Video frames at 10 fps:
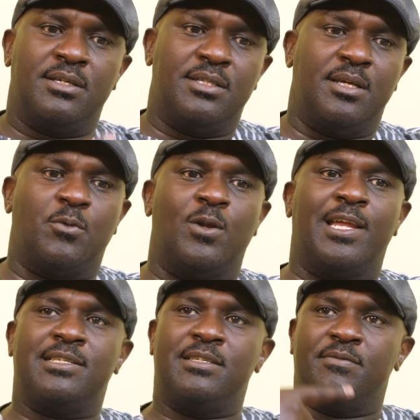the
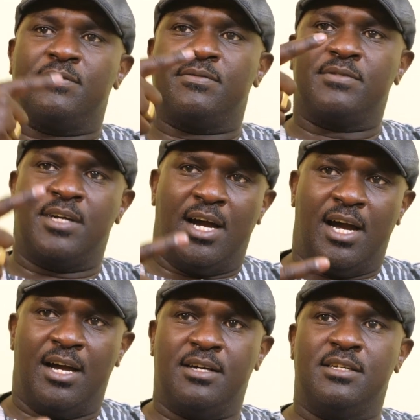collective
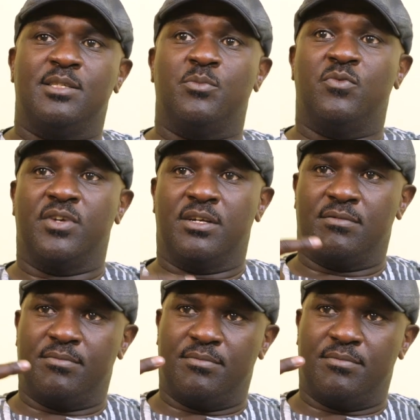car is moving.